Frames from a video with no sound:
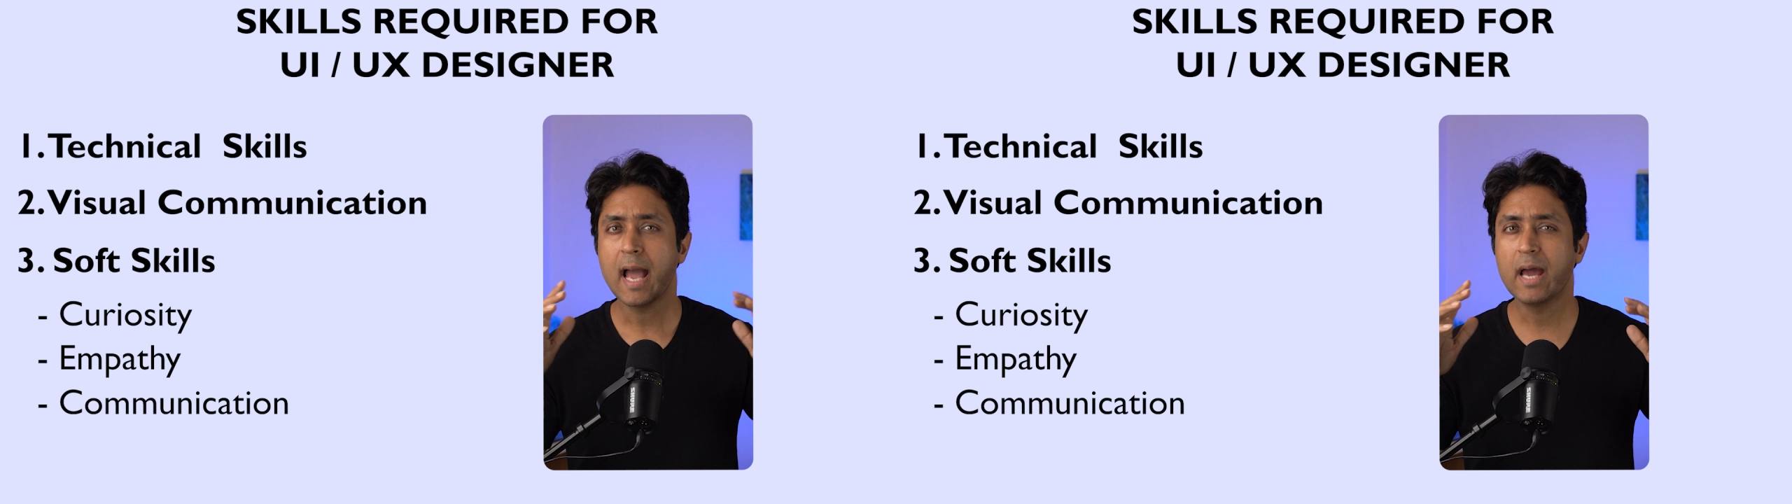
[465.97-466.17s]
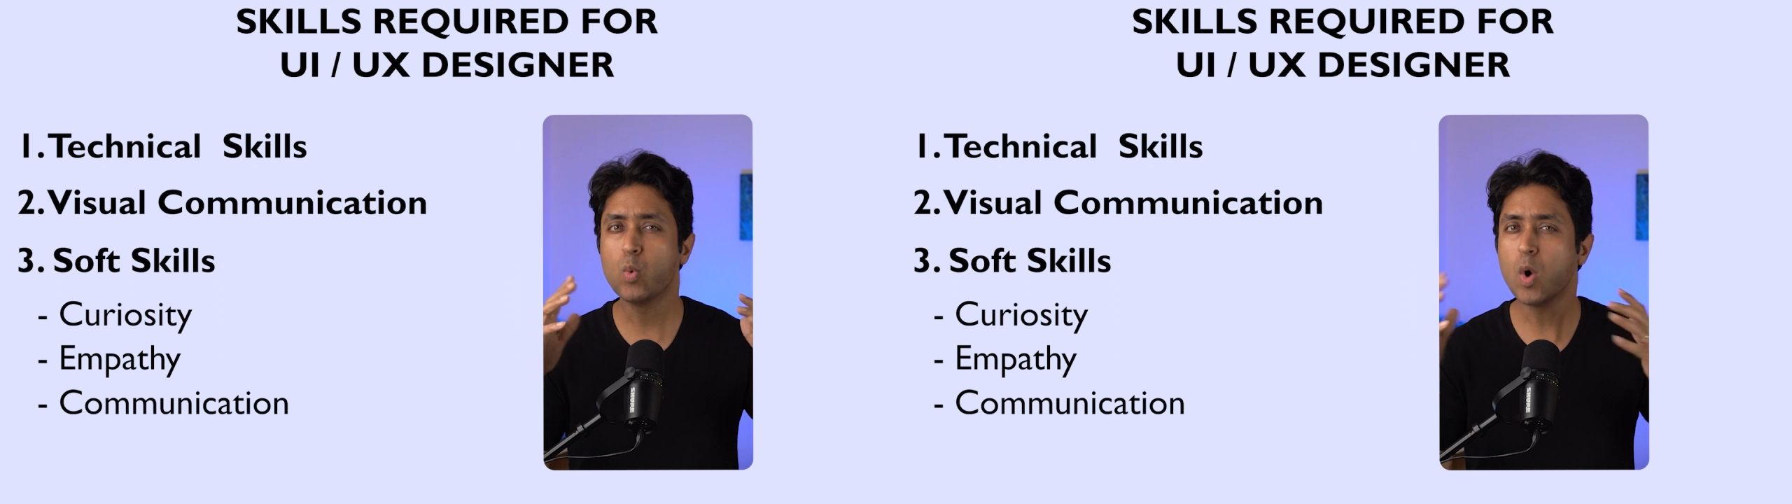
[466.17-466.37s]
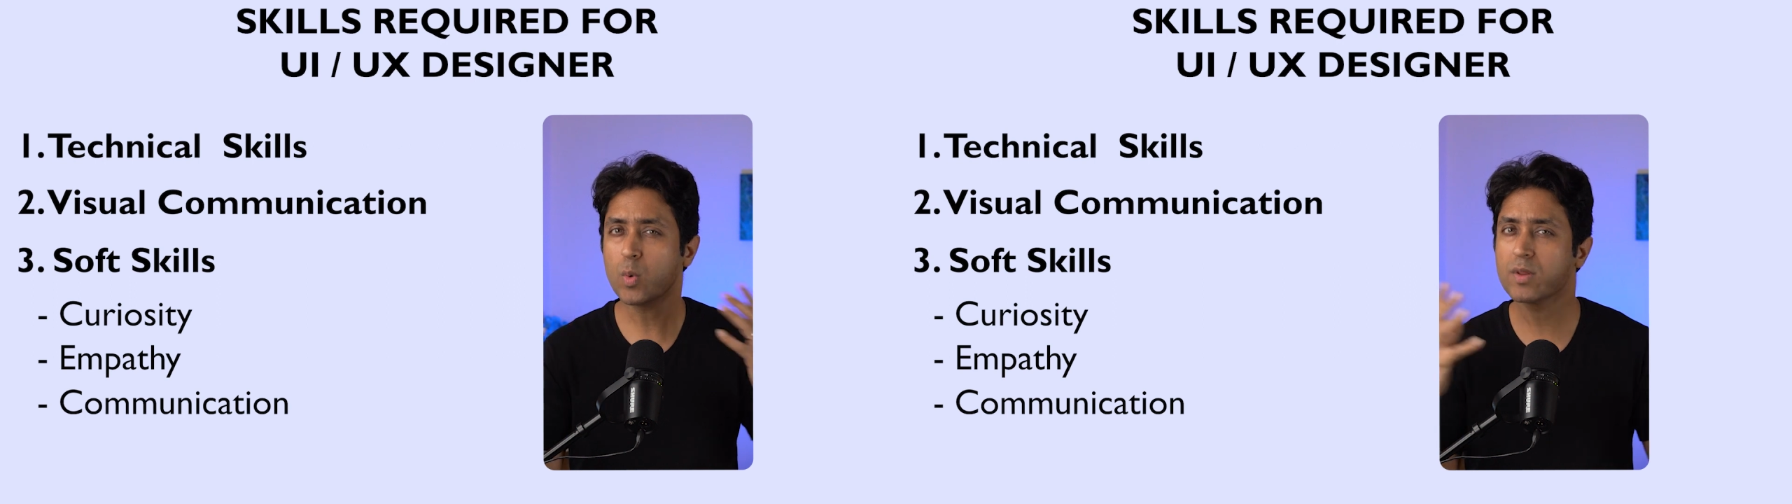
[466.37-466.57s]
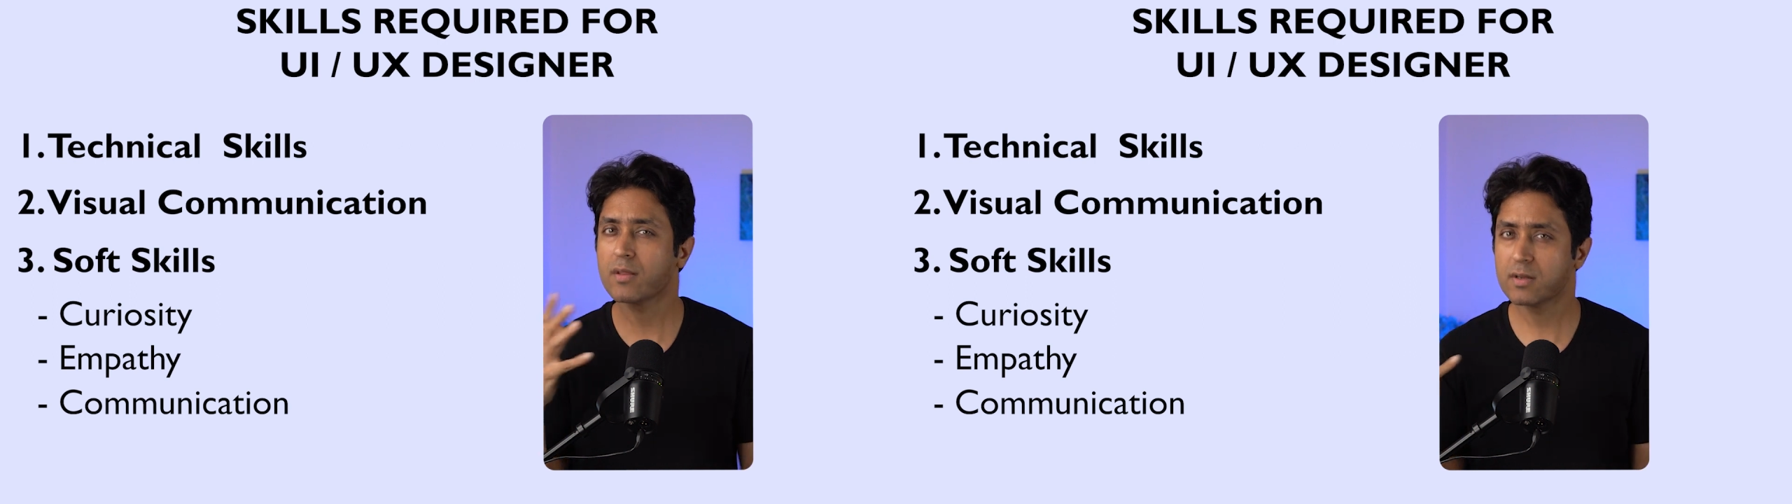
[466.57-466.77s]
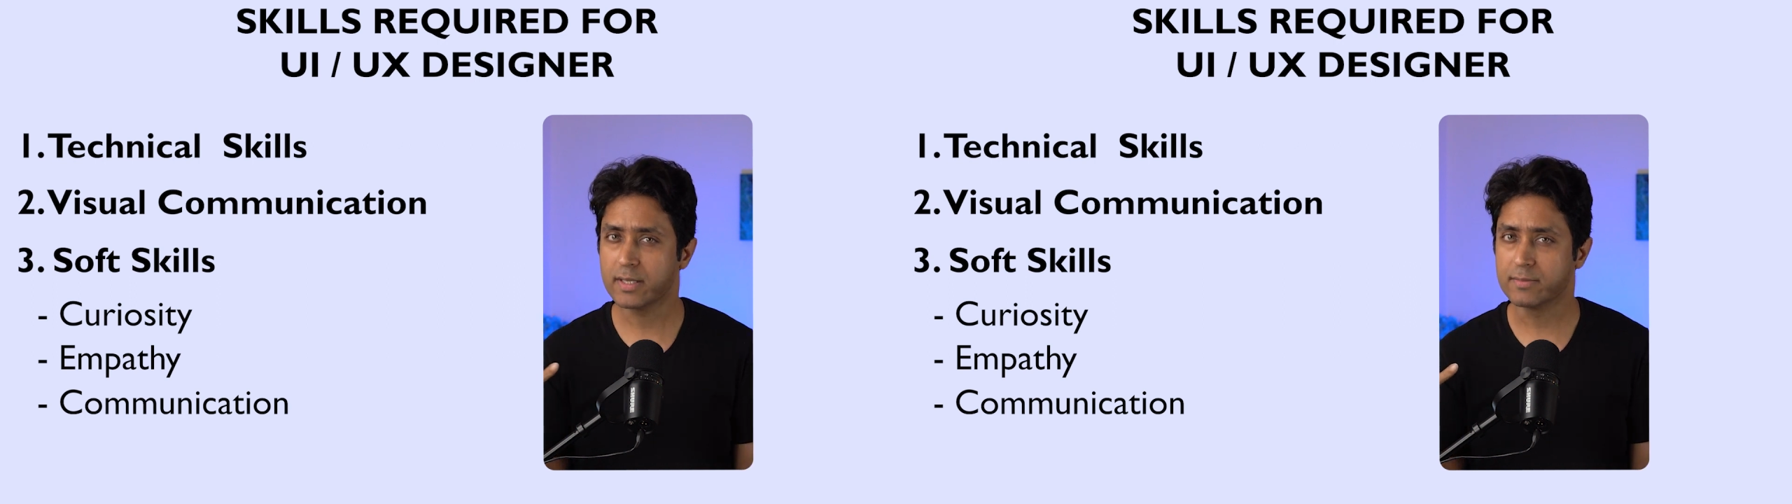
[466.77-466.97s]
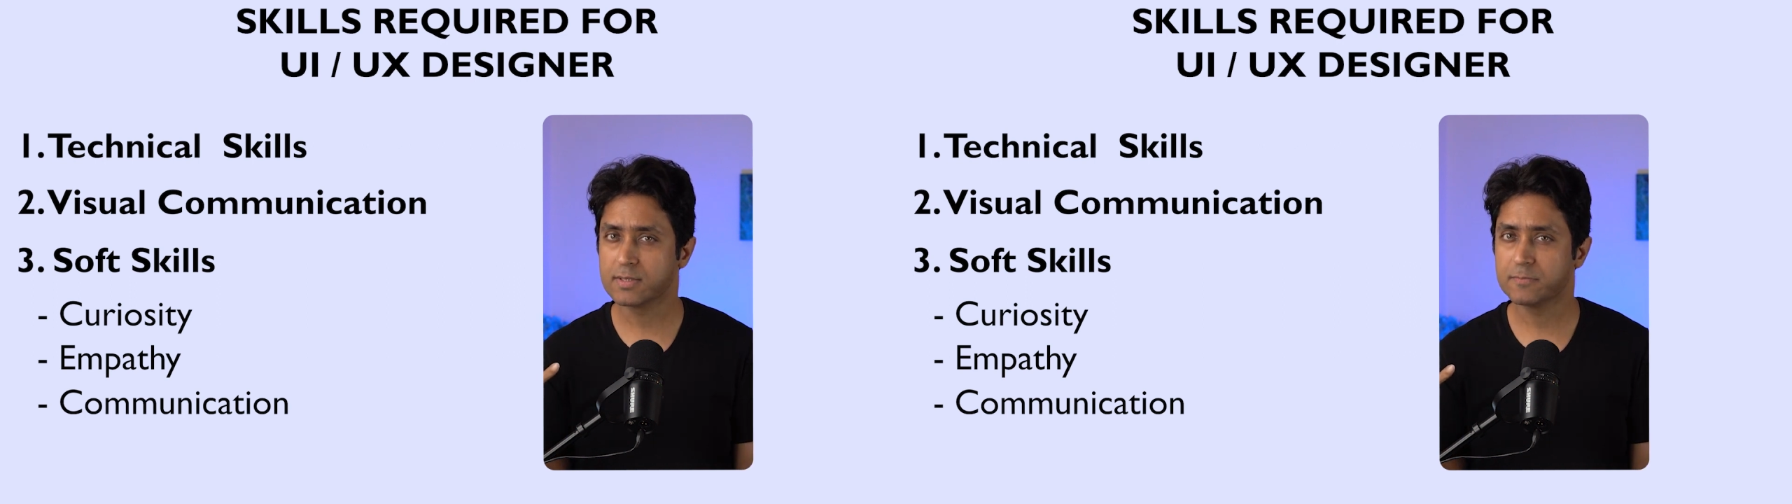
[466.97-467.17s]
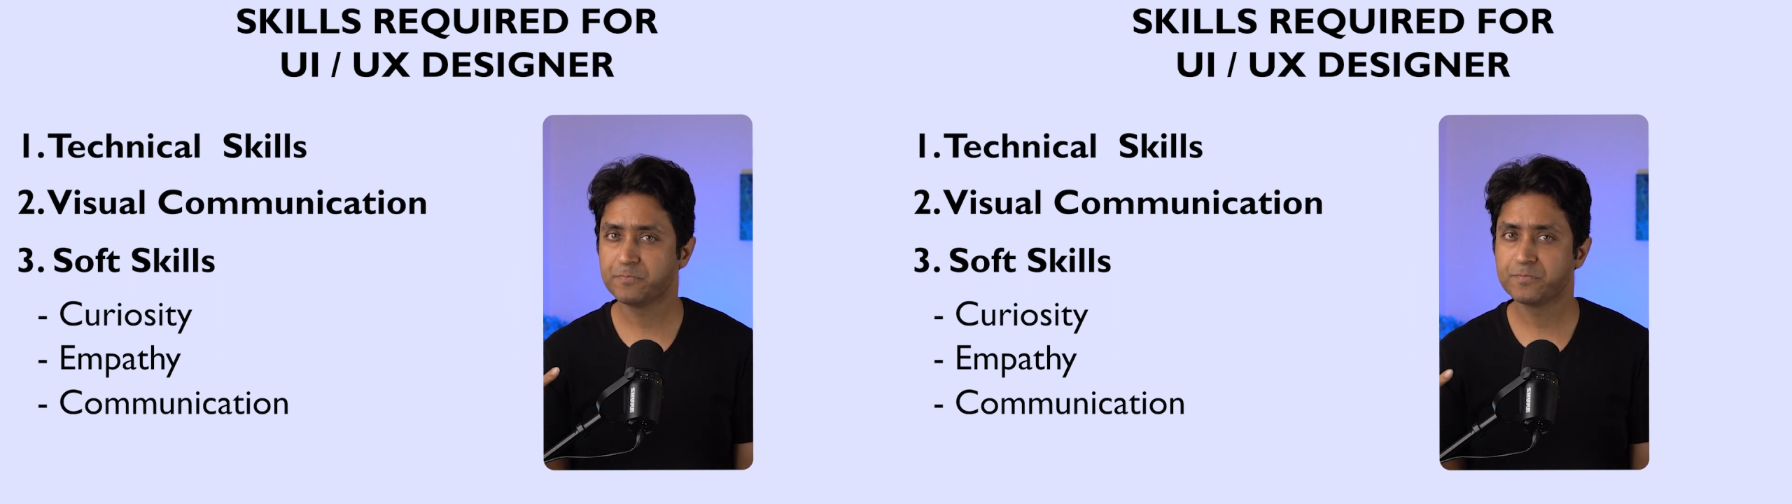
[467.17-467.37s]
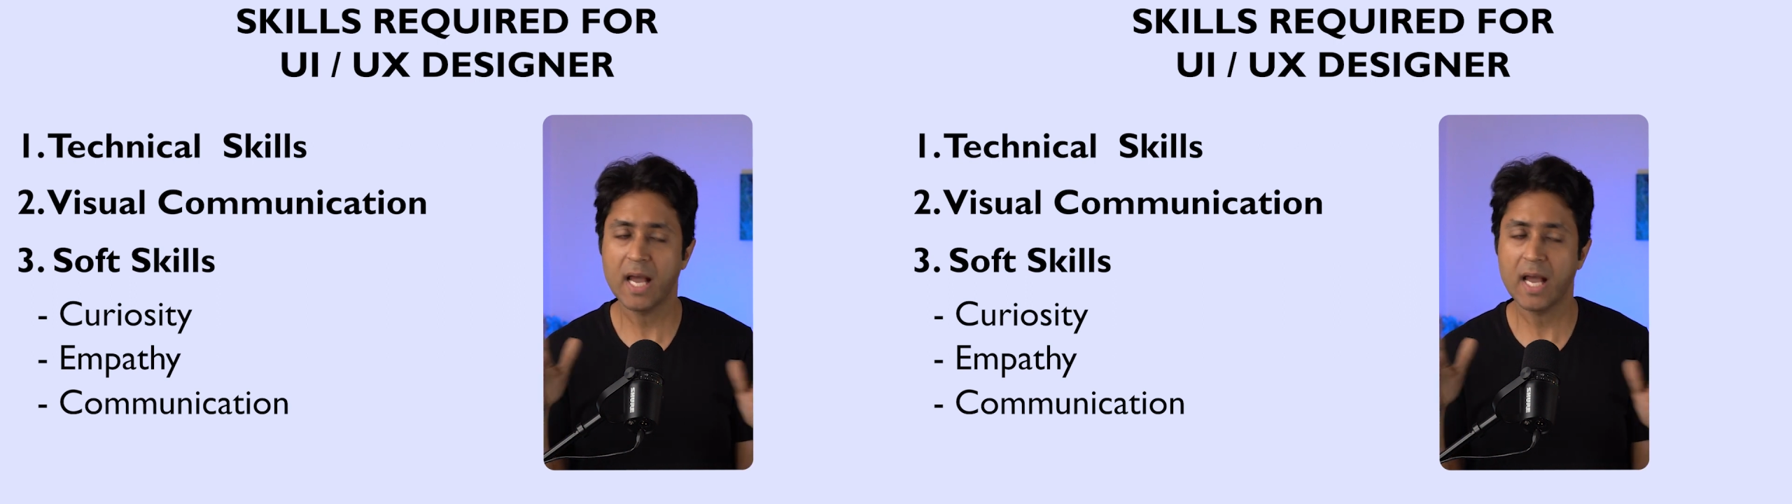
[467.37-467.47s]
and work with other teams.